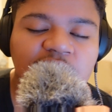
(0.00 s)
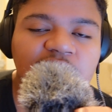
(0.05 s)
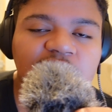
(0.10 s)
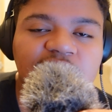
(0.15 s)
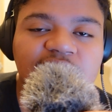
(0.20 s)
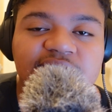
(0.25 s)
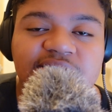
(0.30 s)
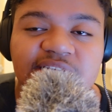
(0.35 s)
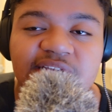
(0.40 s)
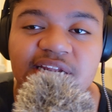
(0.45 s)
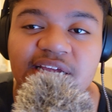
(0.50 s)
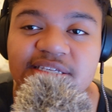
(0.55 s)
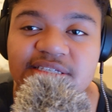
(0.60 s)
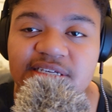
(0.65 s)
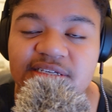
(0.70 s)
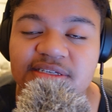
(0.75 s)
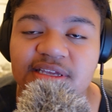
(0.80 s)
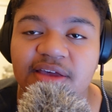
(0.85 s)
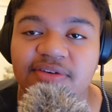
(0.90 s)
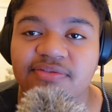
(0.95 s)
he's seen as
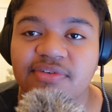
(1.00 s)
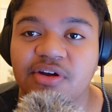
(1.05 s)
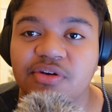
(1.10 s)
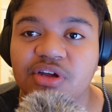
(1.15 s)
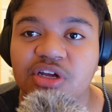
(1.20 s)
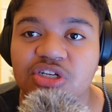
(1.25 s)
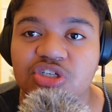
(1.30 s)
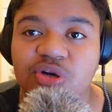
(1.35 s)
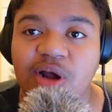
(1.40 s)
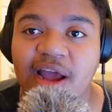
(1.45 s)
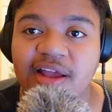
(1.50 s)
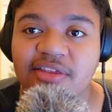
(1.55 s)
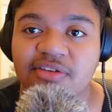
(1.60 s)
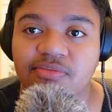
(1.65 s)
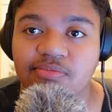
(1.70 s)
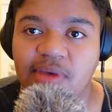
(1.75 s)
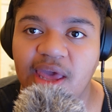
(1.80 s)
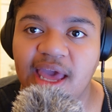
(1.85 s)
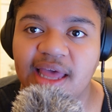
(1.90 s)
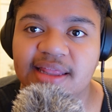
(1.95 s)
this like very attractive
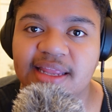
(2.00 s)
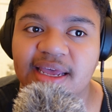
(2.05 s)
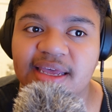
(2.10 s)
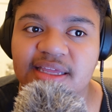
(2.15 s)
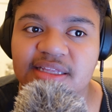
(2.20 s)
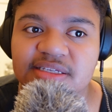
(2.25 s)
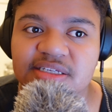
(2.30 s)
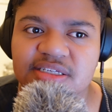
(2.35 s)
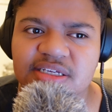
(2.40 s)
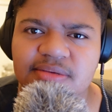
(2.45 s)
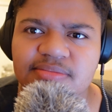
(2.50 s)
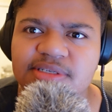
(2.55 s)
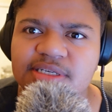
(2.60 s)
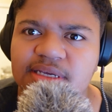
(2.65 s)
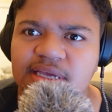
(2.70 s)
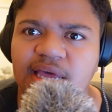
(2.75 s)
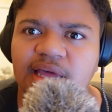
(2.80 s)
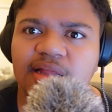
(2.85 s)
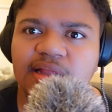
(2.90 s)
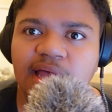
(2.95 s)
man that can seem to
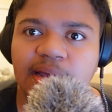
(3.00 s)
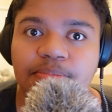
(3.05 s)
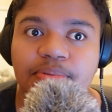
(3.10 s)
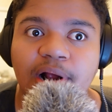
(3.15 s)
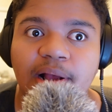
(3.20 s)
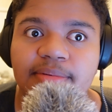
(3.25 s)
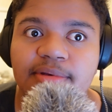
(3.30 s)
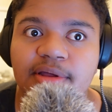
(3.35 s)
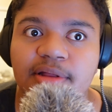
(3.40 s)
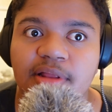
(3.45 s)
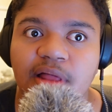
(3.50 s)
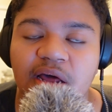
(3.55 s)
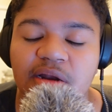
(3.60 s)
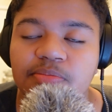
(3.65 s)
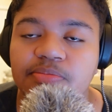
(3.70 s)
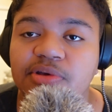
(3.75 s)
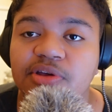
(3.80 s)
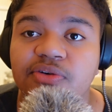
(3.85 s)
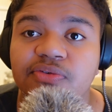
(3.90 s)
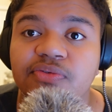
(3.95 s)
get like probably a lot of
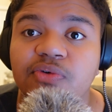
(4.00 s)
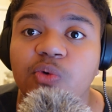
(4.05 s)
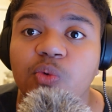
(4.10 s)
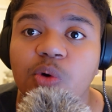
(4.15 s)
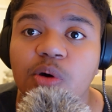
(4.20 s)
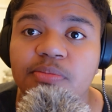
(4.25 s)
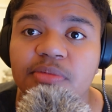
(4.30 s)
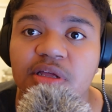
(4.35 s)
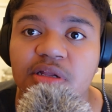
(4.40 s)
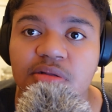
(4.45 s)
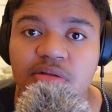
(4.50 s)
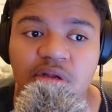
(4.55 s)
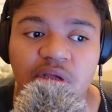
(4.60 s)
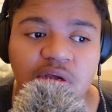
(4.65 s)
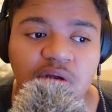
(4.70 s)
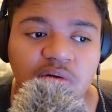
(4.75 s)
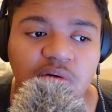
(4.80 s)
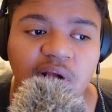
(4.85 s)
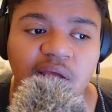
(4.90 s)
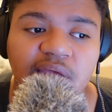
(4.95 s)
beautiful women,
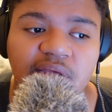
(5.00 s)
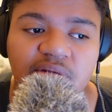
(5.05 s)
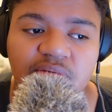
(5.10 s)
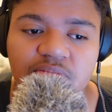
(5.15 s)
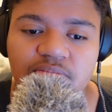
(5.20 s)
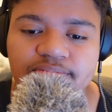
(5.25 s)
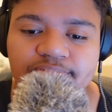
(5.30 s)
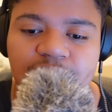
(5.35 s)
right?